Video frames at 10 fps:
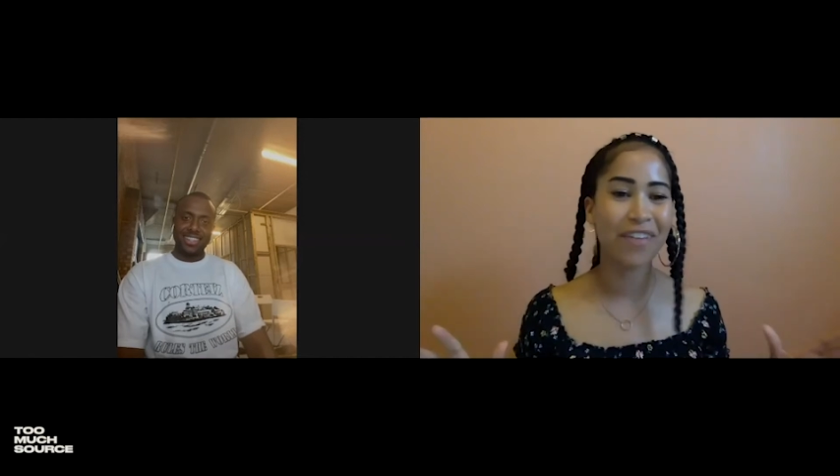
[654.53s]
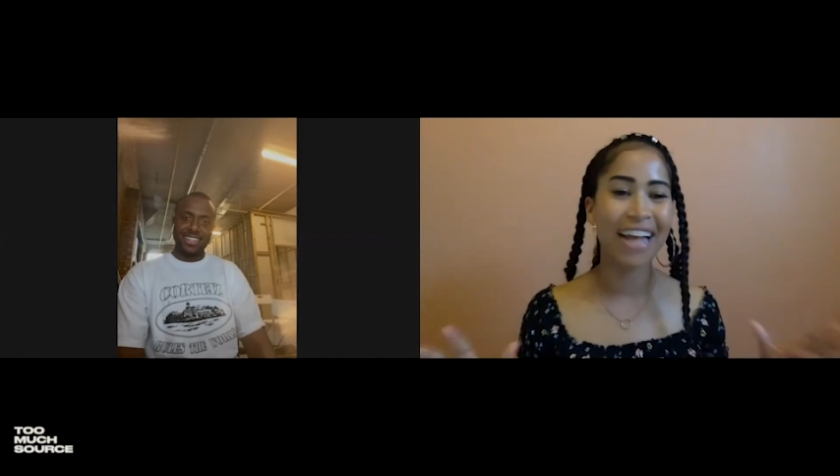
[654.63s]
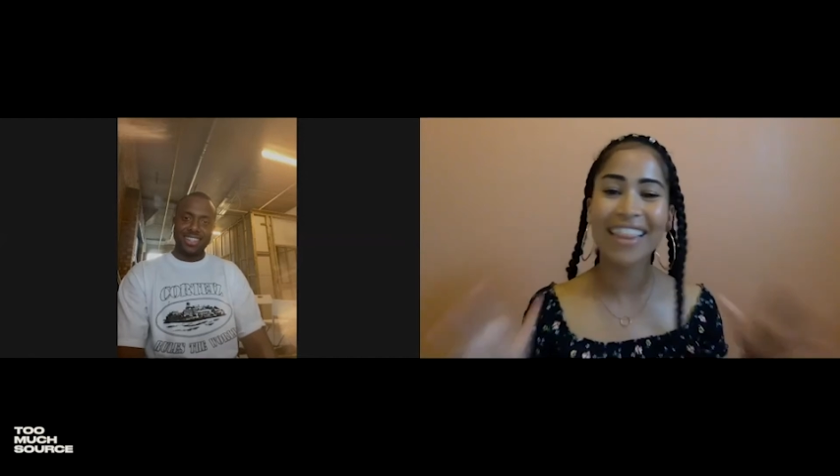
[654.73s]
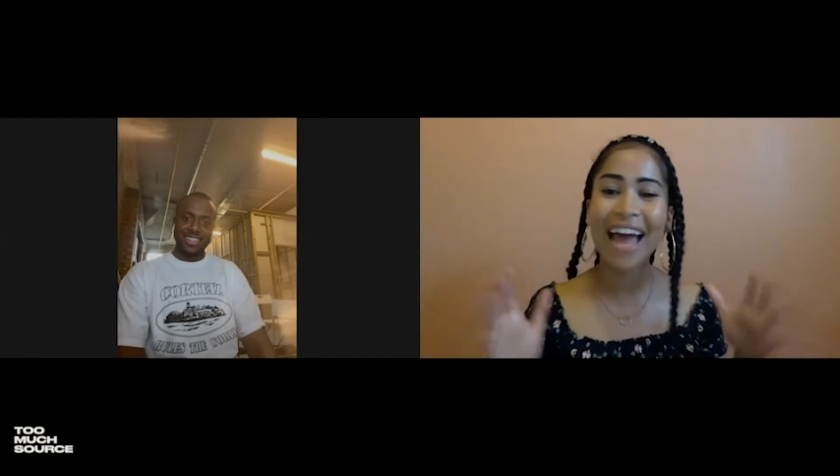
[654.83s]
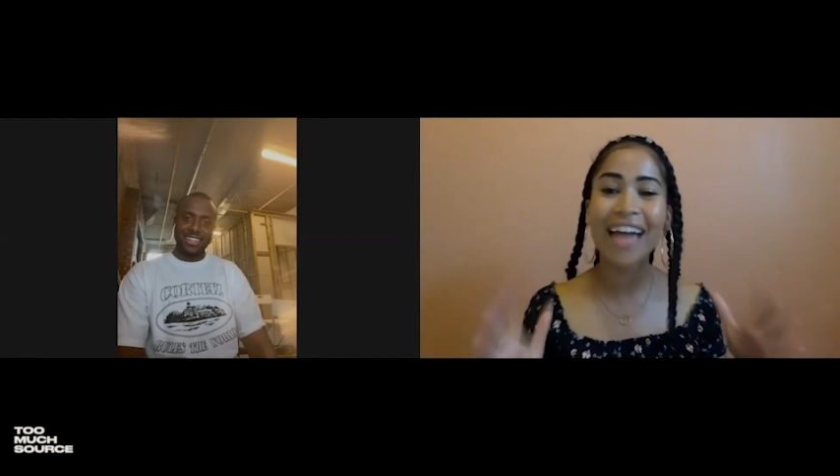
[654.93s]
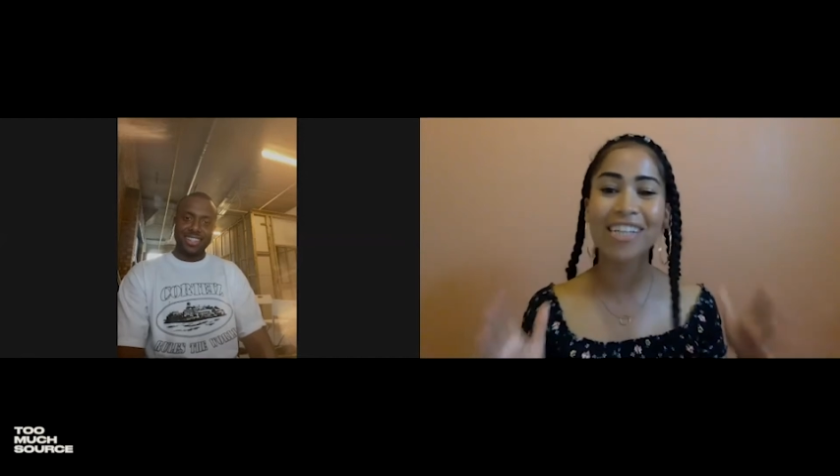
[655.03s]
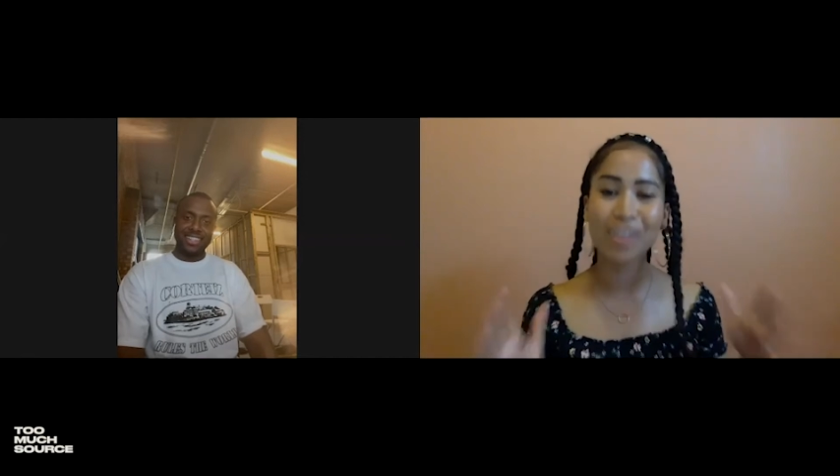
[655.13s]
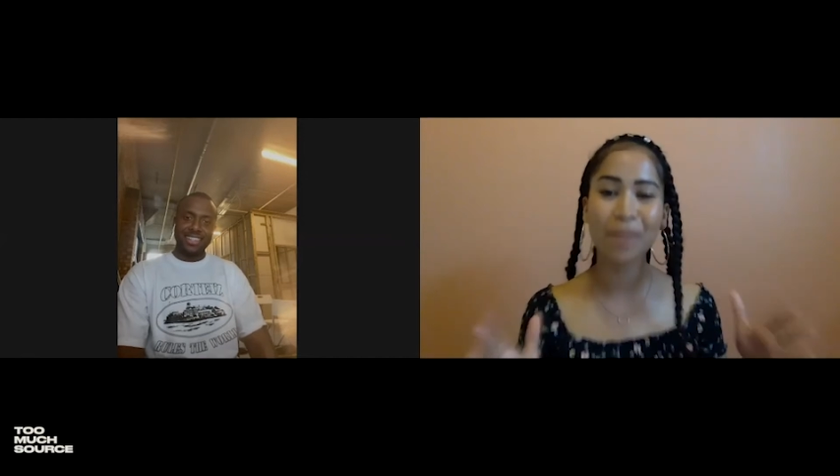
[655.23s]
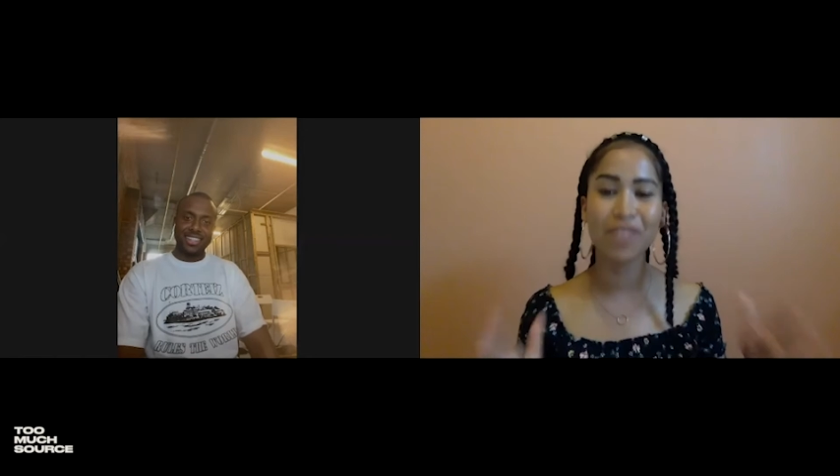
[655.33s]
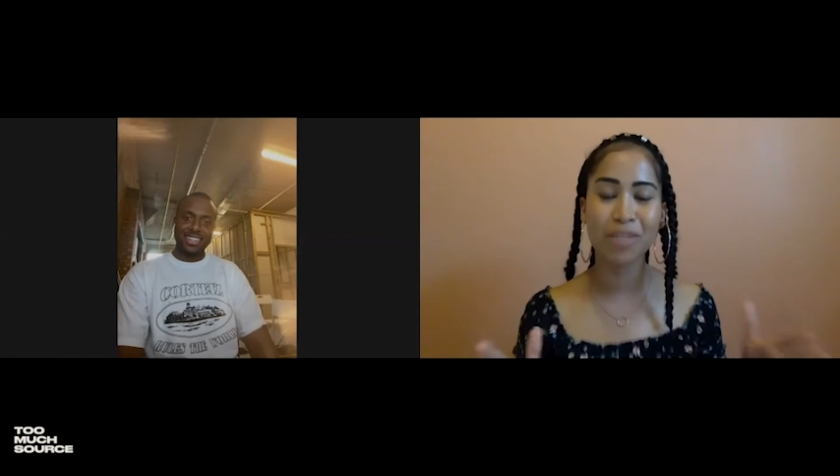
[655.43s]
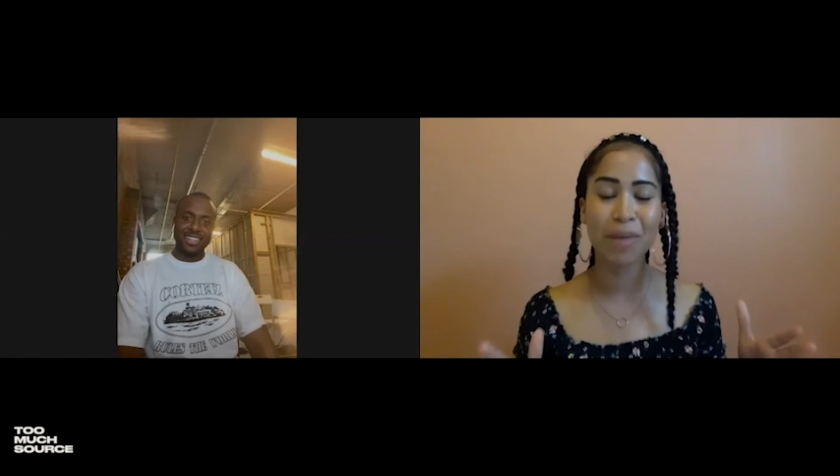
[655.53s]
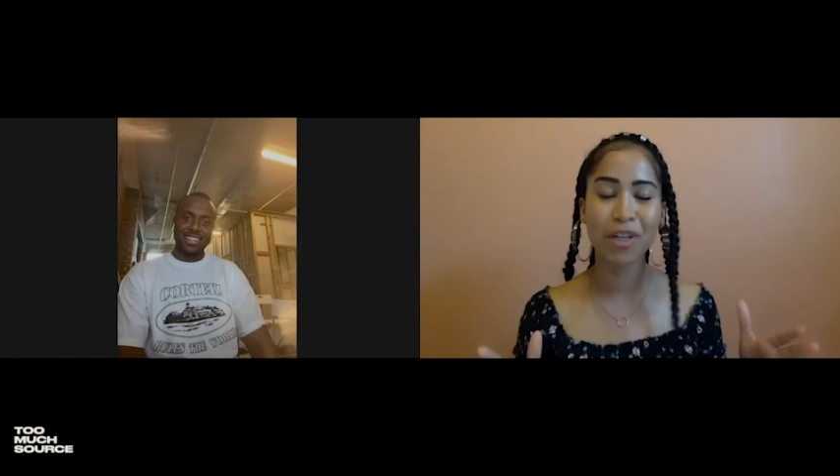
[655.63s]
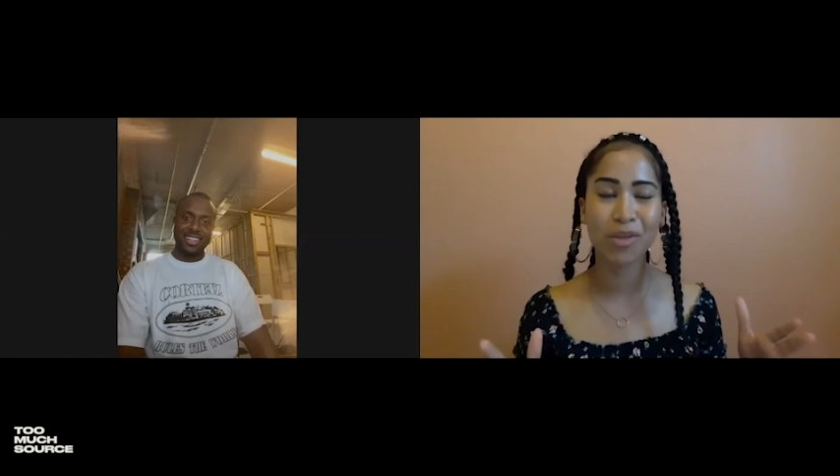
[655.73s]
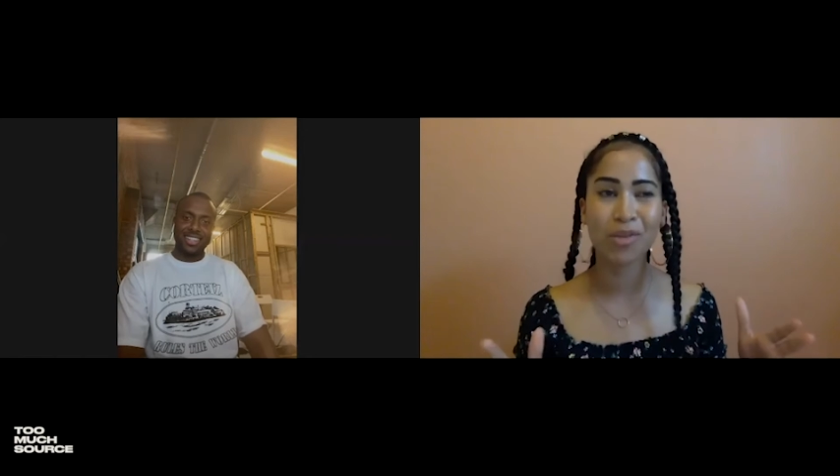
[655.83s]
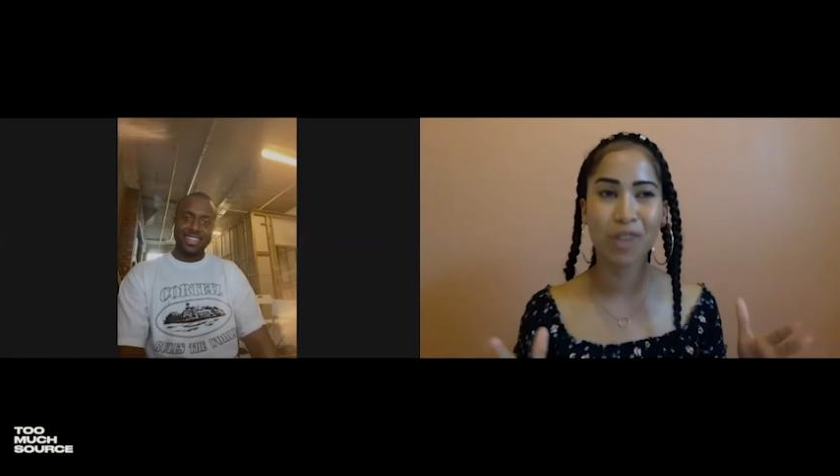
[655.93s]
And that is something
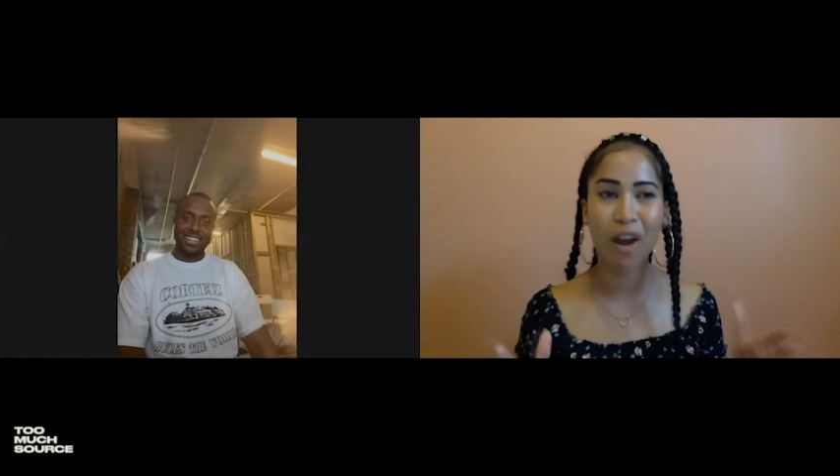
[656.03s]
special to